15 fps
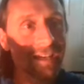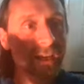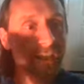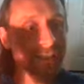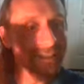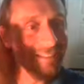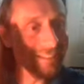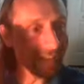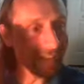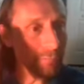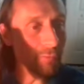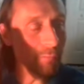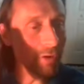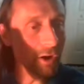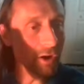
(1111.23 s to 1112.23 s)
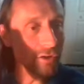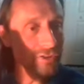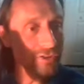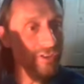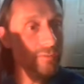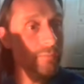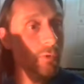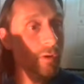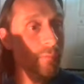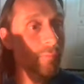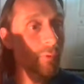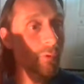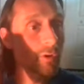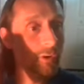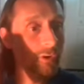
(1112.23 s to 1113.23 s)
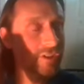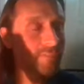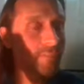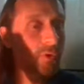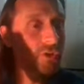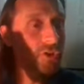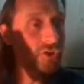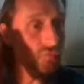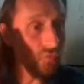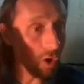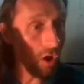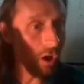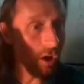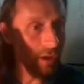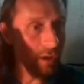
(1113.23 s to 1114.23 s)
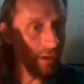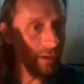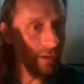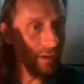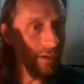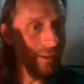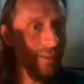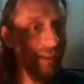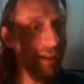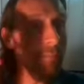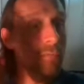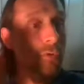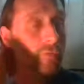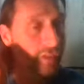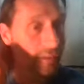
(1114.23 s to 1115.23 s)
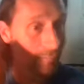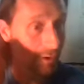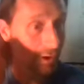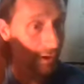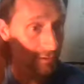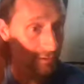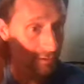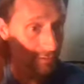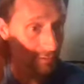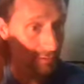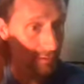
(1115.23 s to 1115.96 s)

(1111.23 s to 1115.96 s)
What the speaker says: stable parts is more important, or is more strong than moving parts.